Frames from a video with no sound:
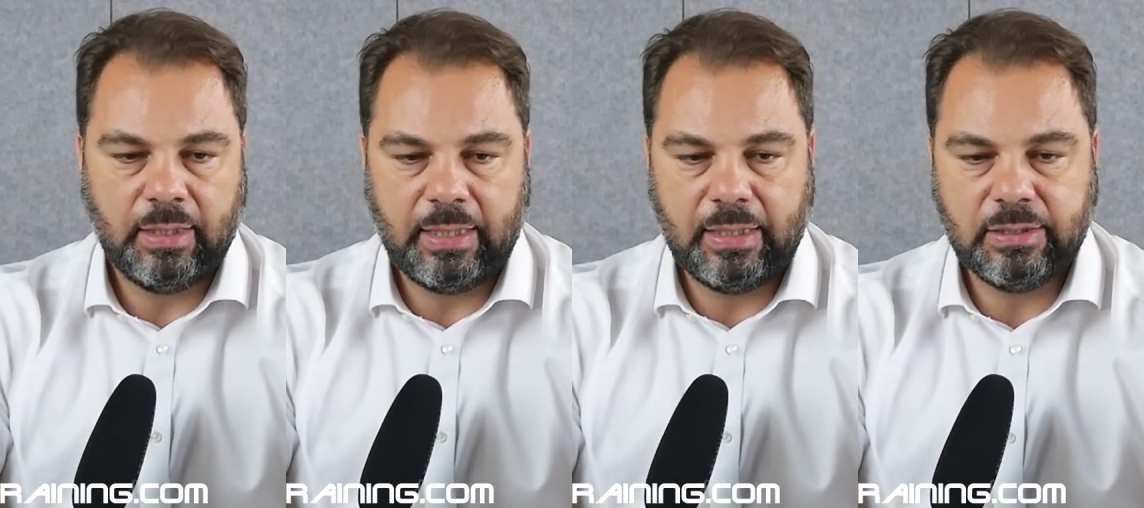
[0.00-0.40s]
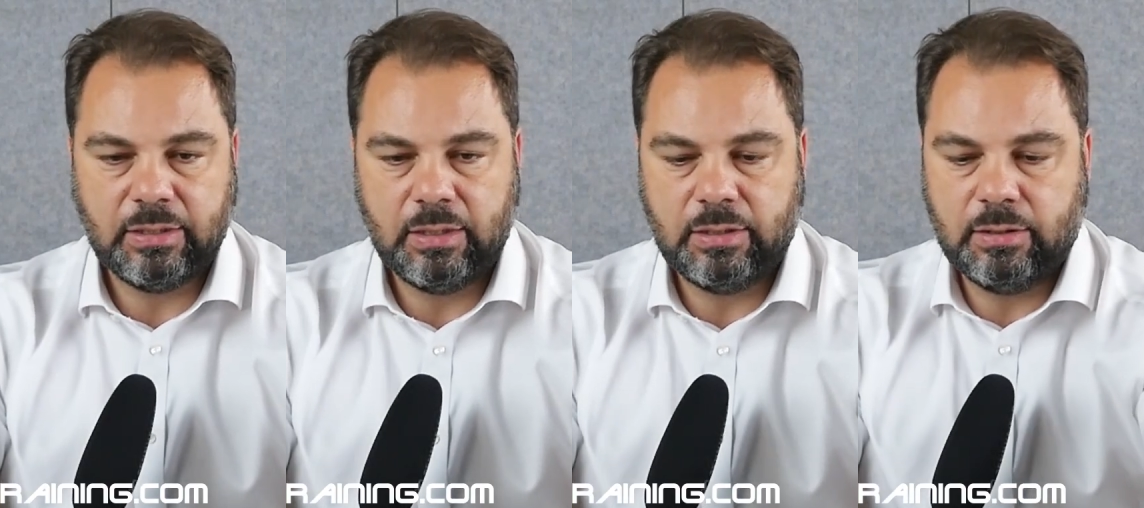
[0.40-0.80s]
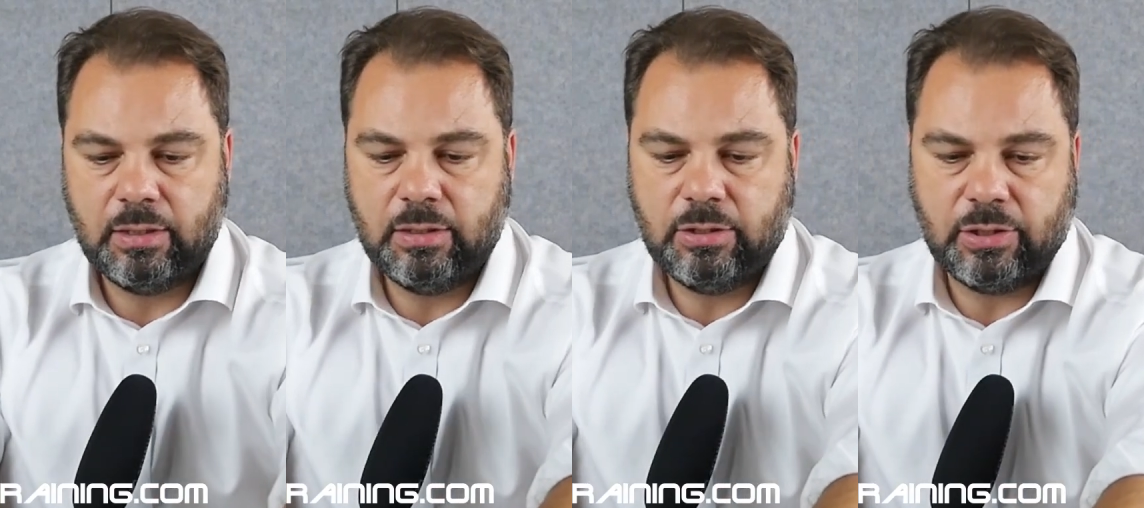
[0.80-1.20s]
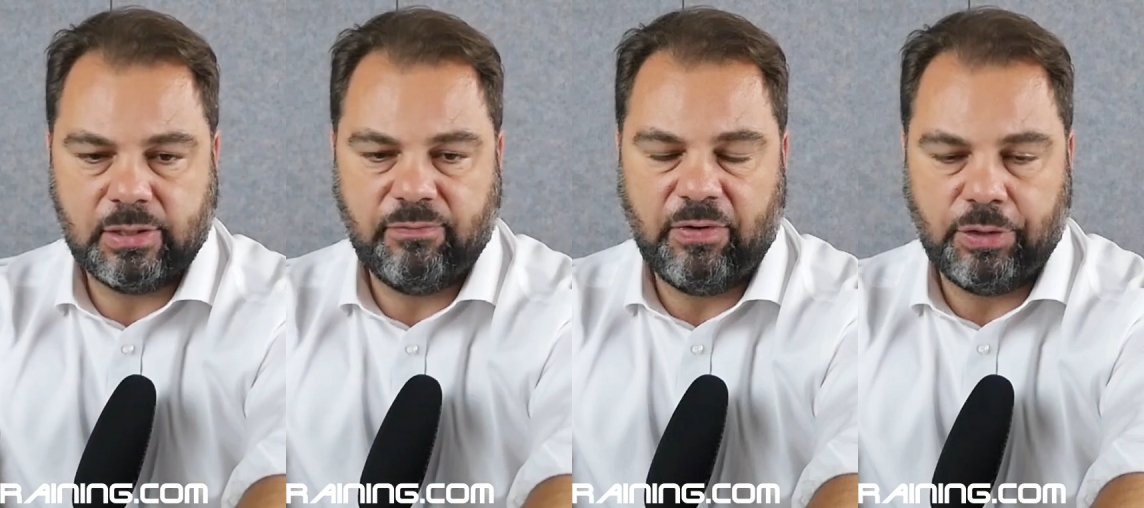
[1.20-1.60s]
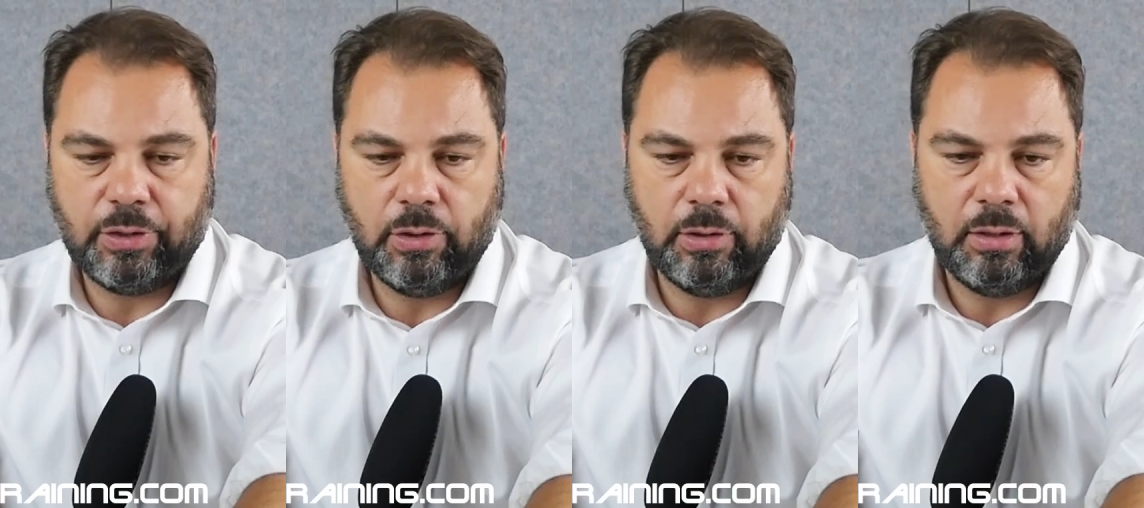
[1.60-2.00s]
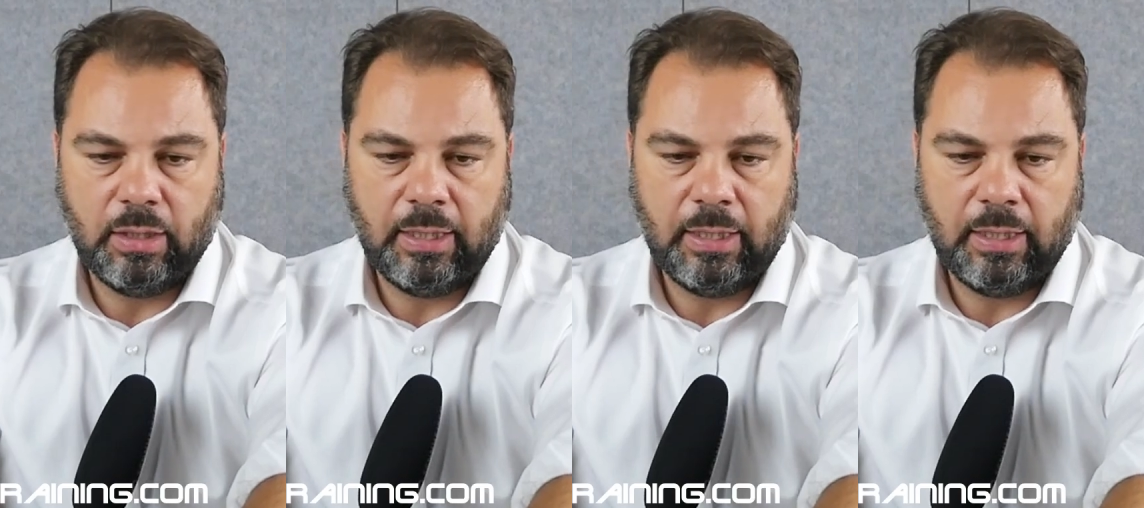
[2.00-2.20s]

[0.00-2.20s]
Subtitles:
This is just very good.